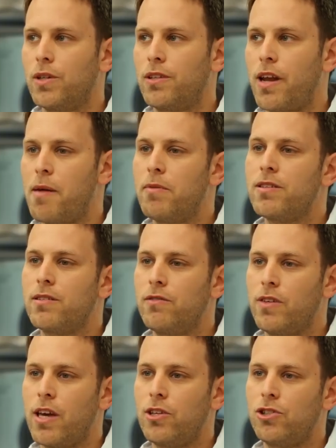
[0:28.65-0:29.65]
What enables
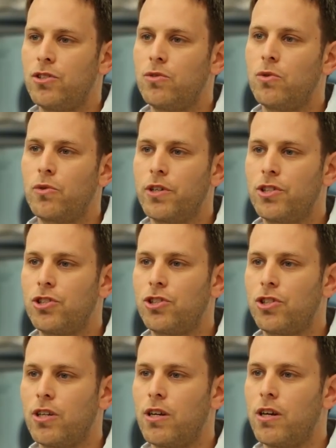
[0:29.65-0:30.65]
Eviation to
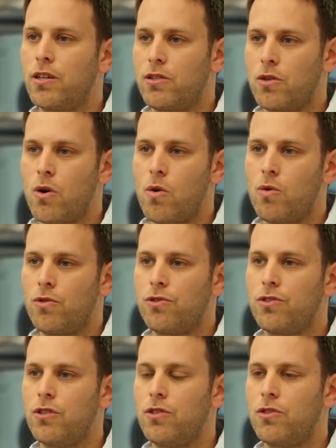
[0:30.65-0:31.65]
reach uh, its
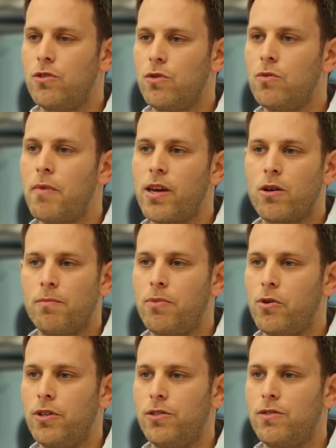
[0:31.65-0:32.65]
goals is two main
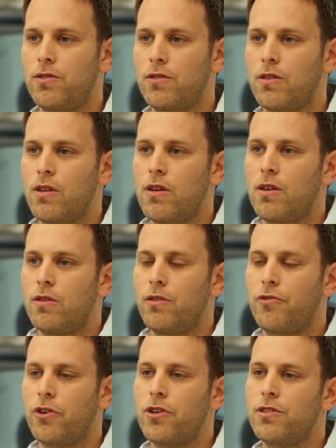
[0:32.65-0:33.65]
components.
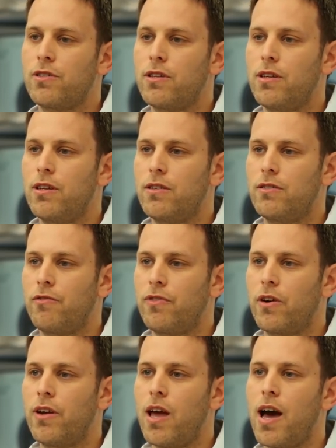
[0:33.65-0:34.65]
The first is a
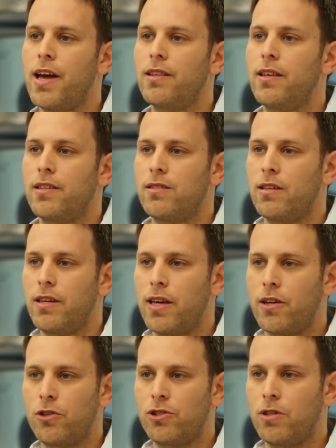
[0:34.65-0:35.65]
very high
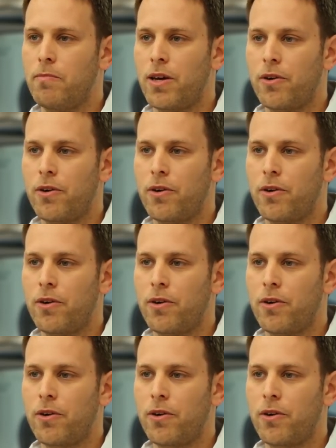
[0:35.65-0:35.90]
density energy